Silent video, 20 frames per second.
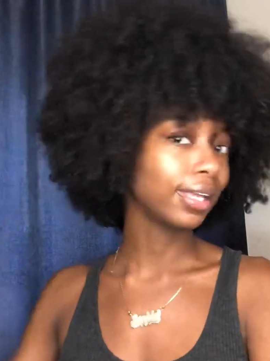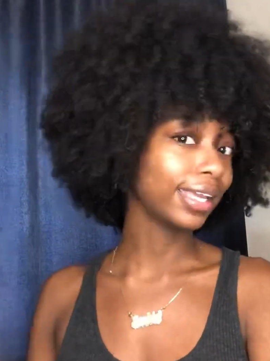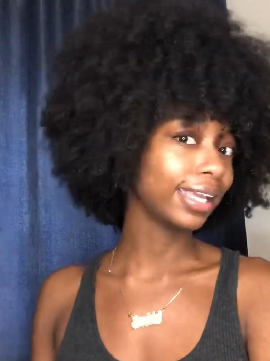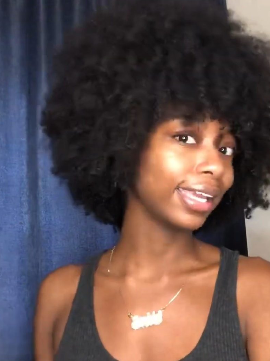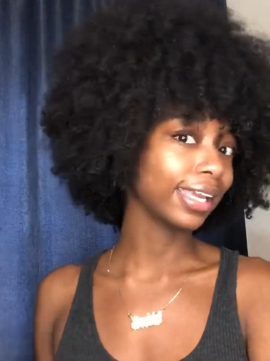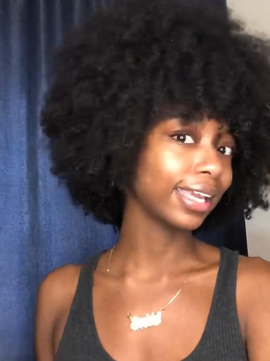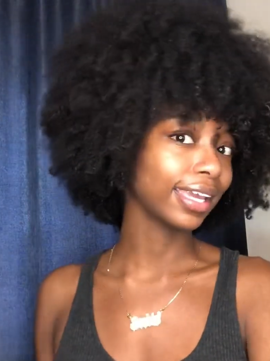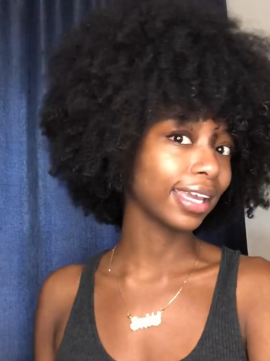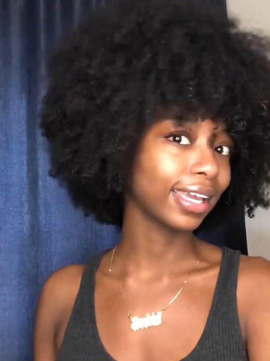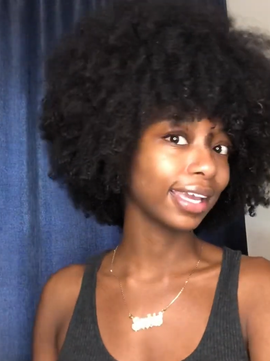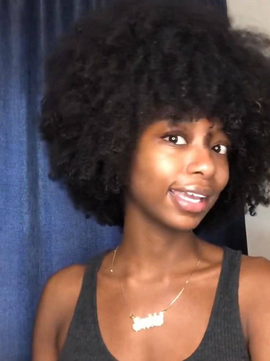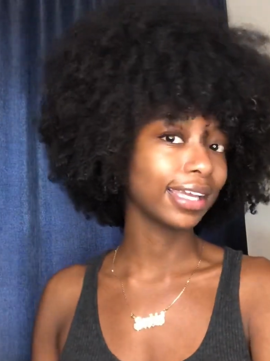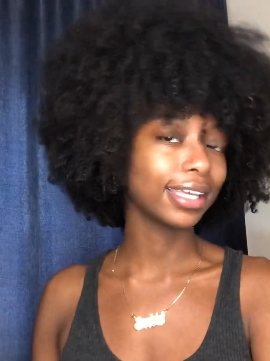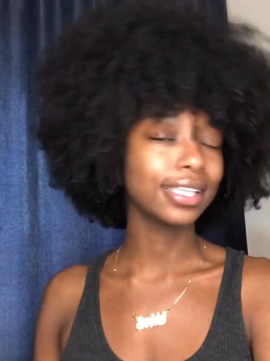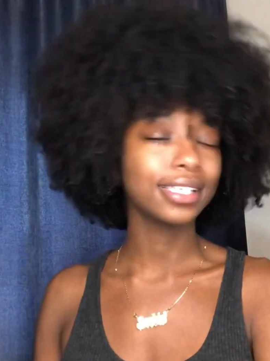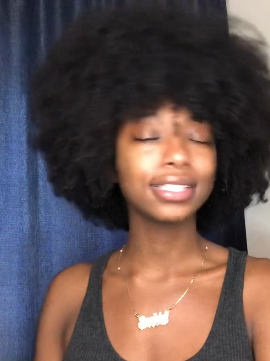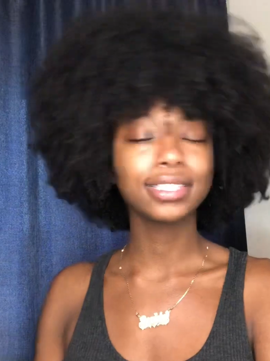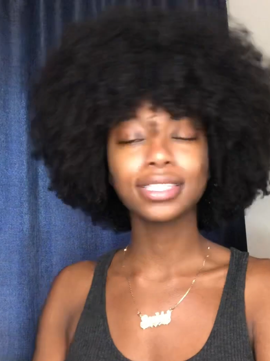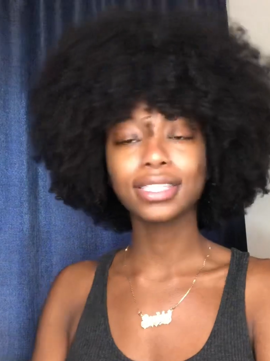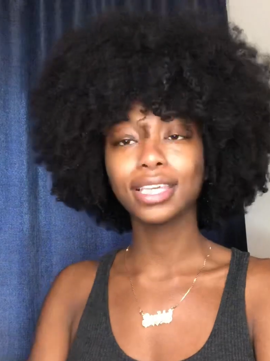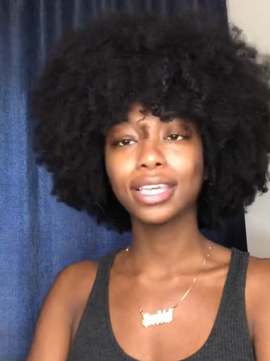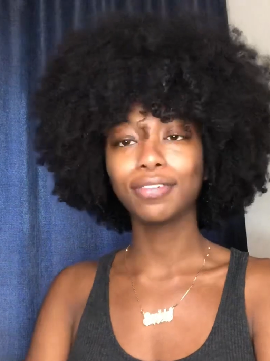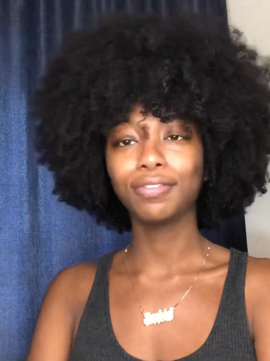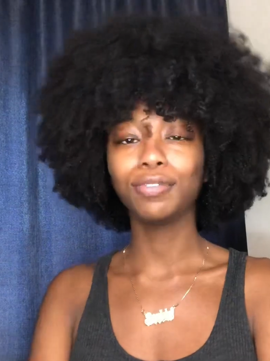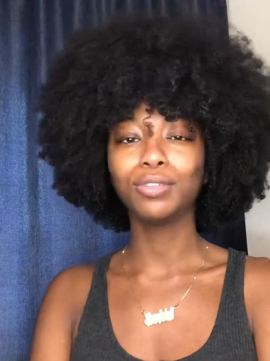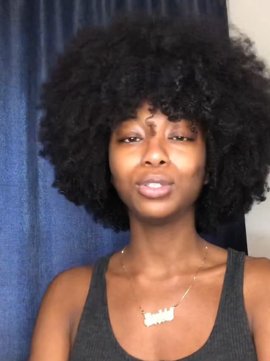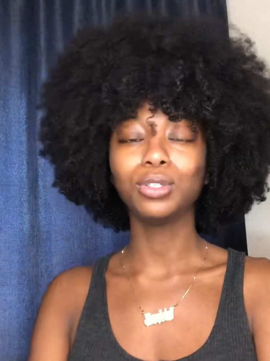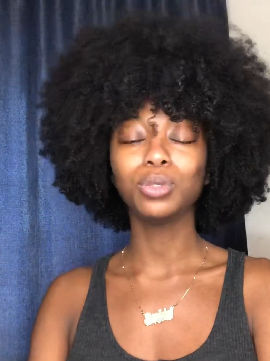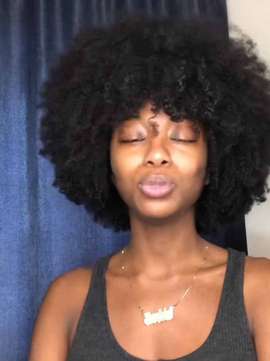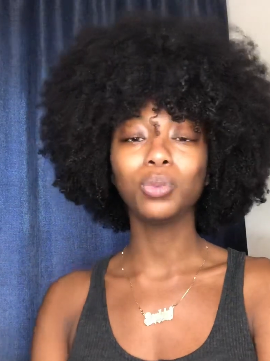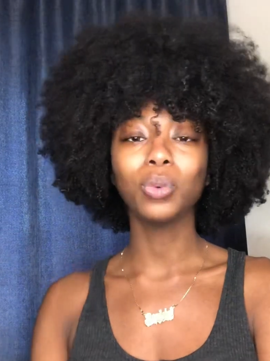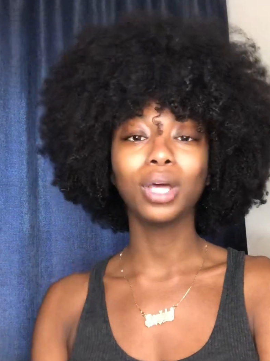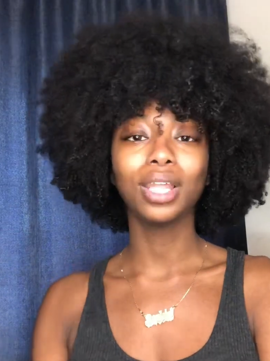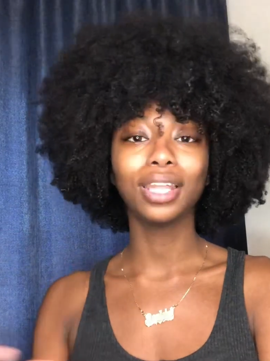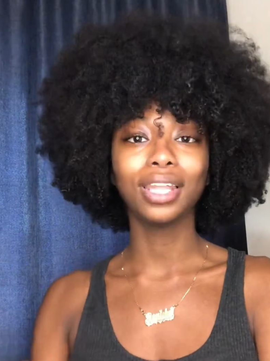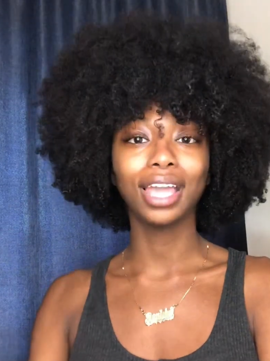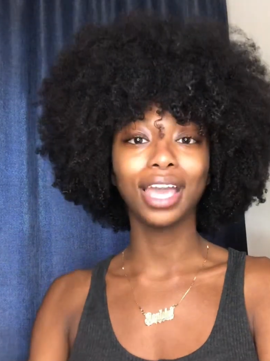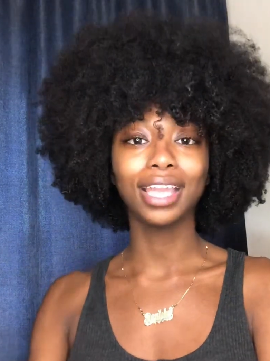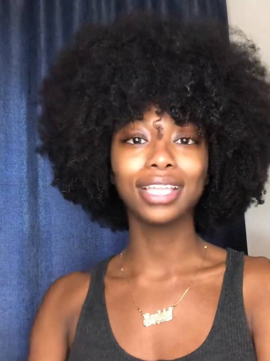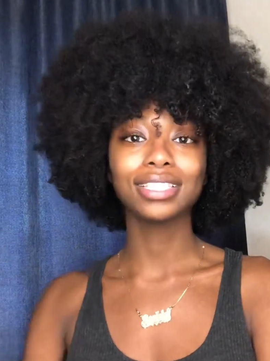and if you
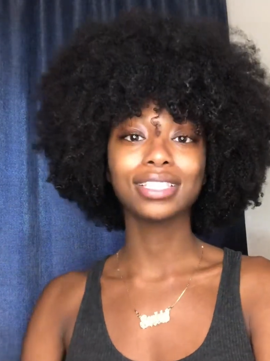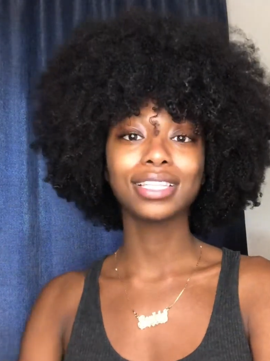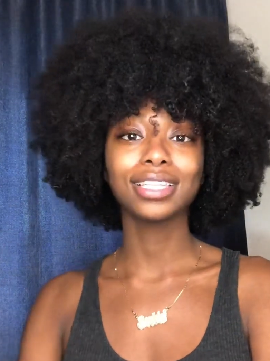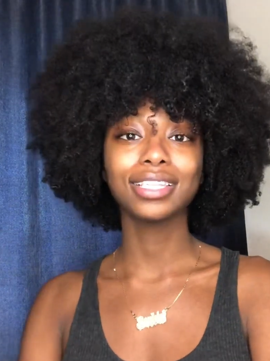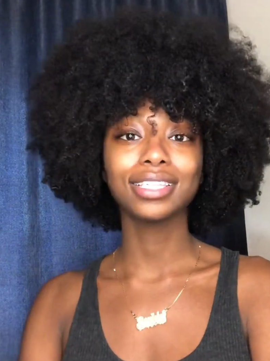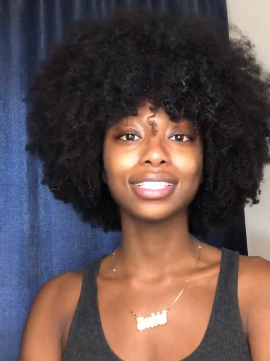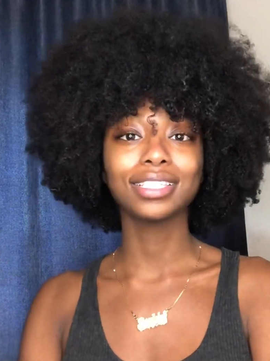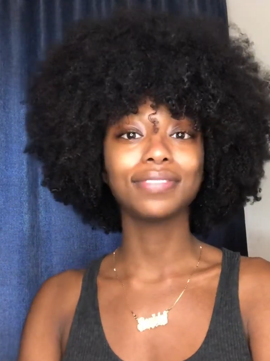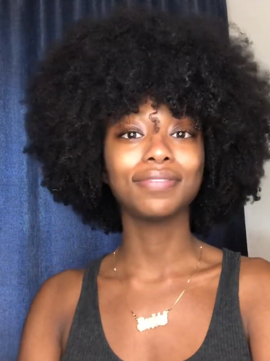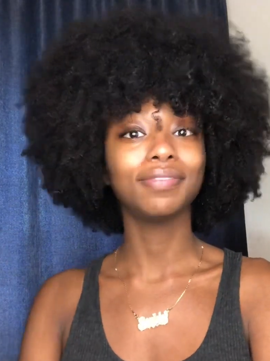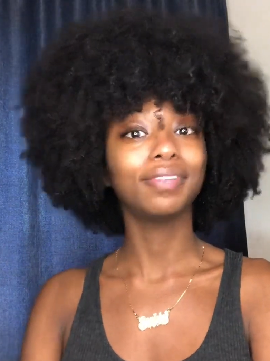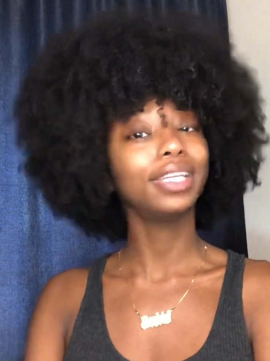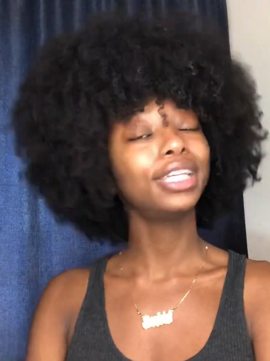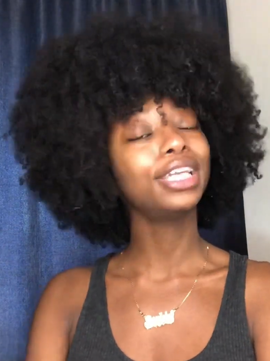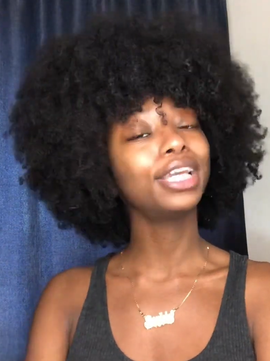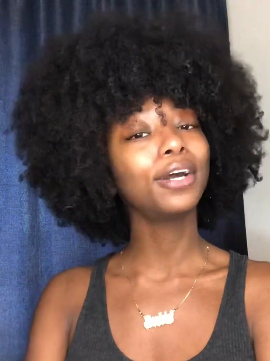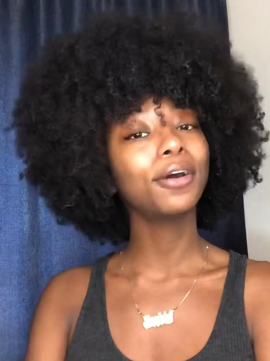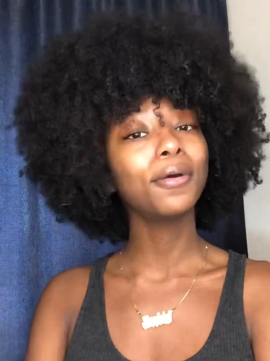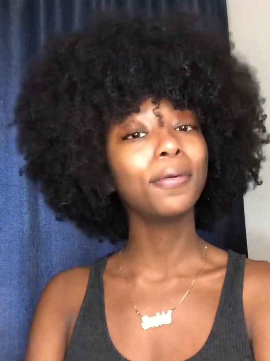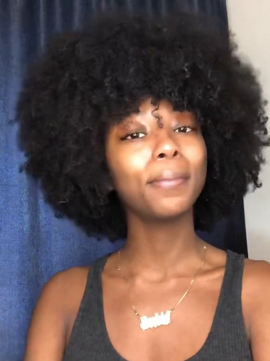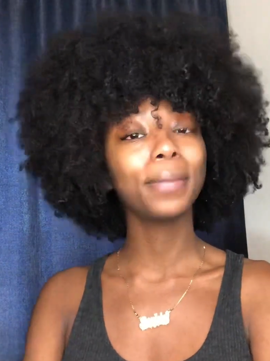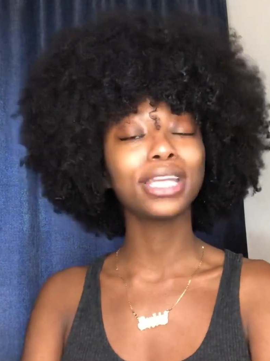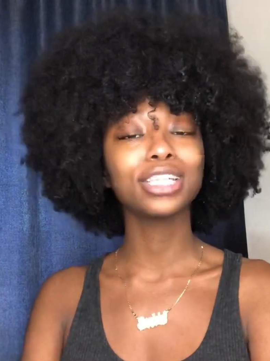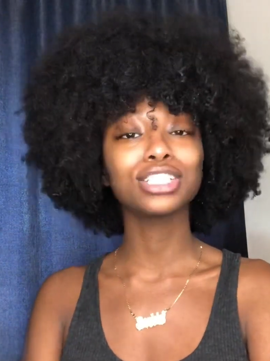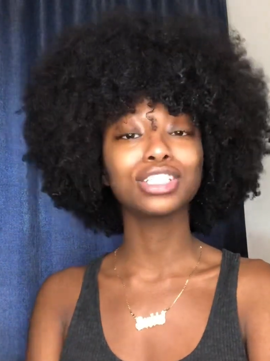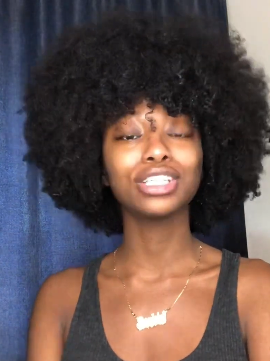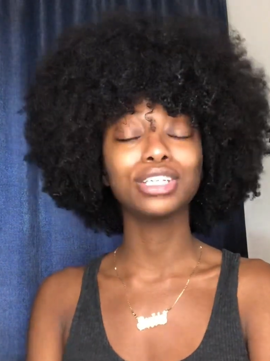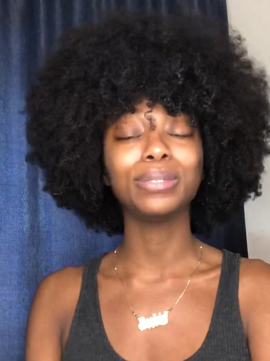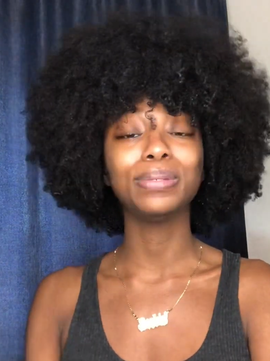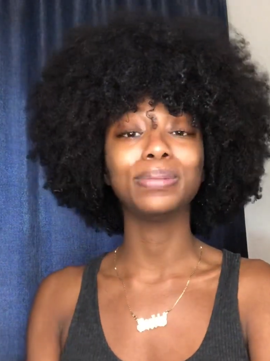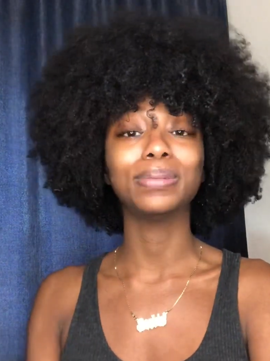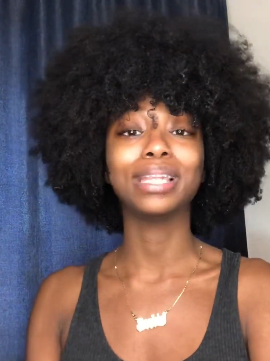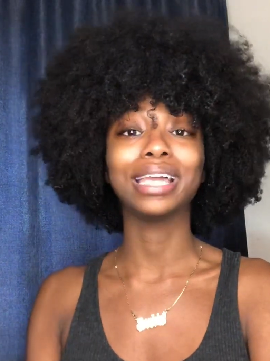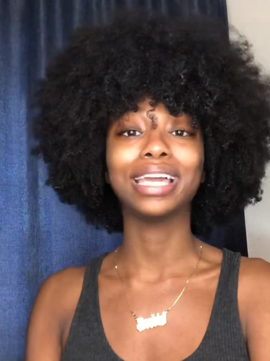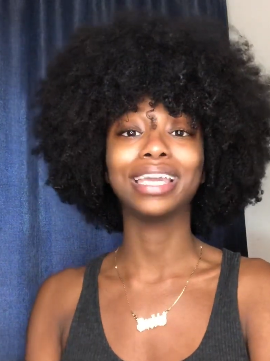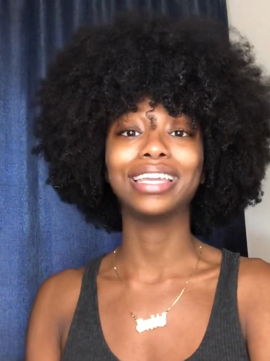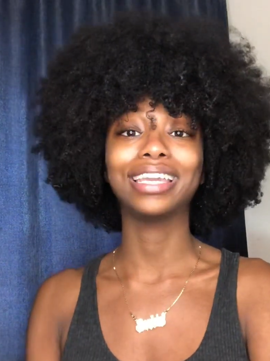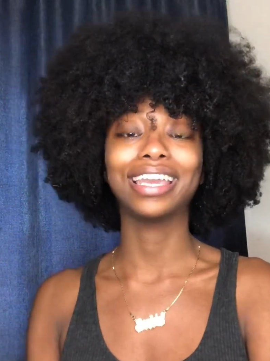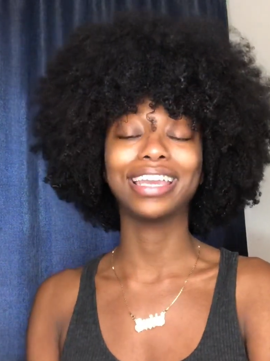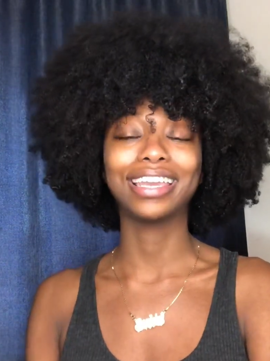liked this video, make sure you
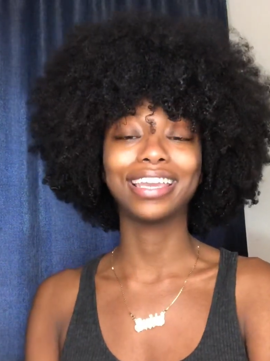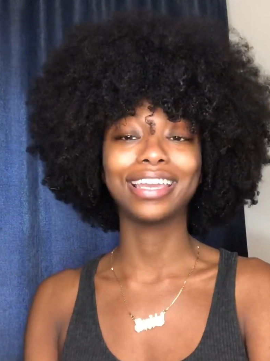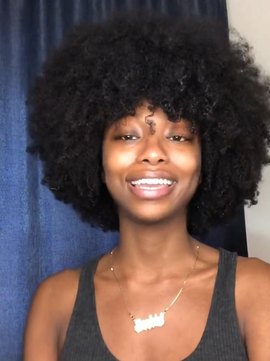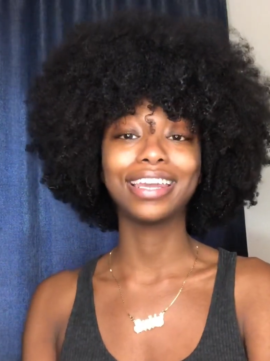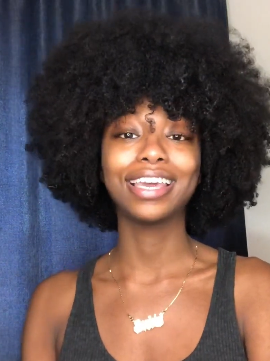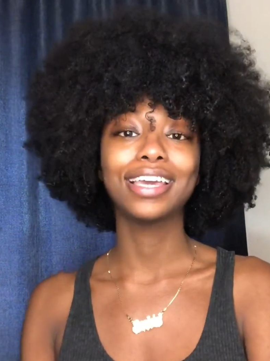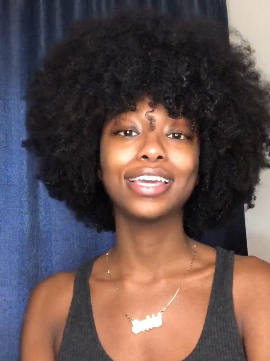like and